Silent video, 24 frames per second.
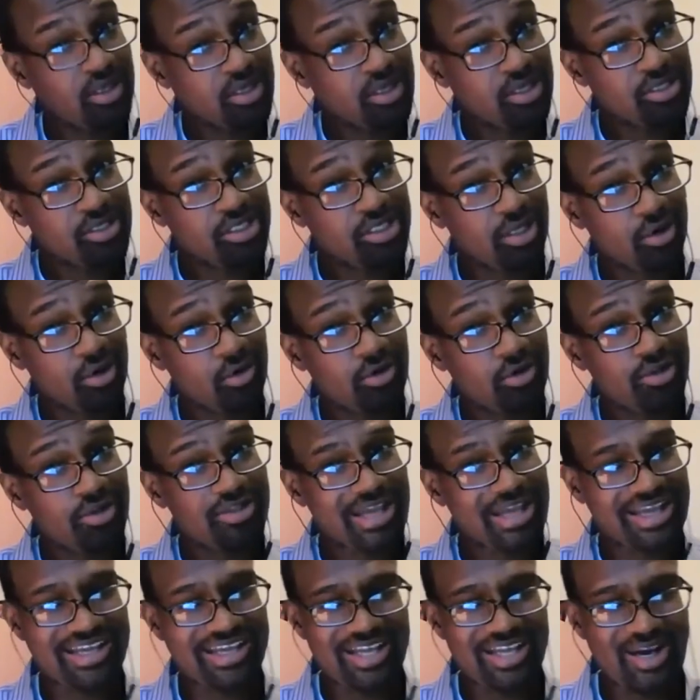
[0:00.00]
So
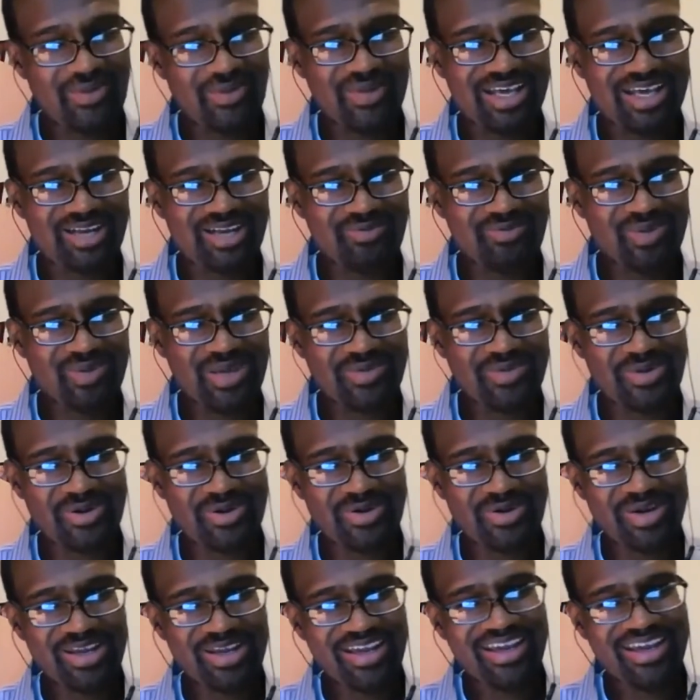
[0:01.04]
that can help a lot of
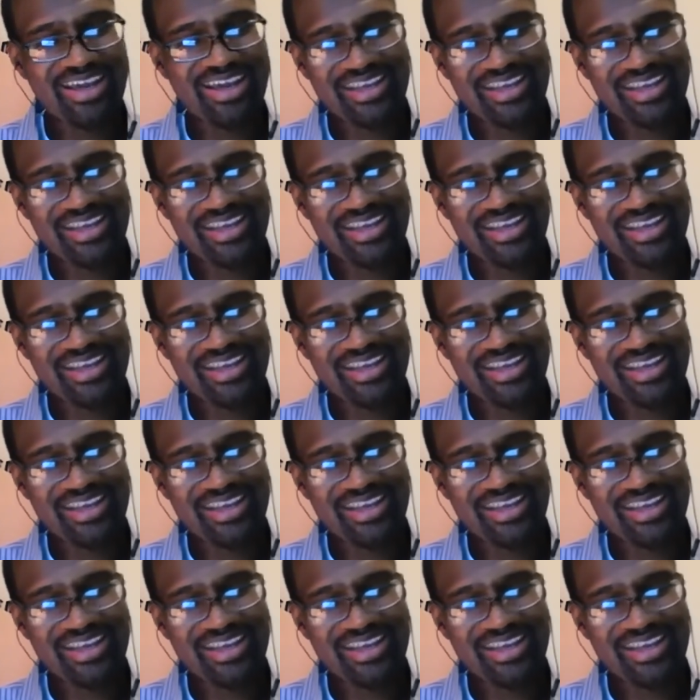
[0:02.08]
people.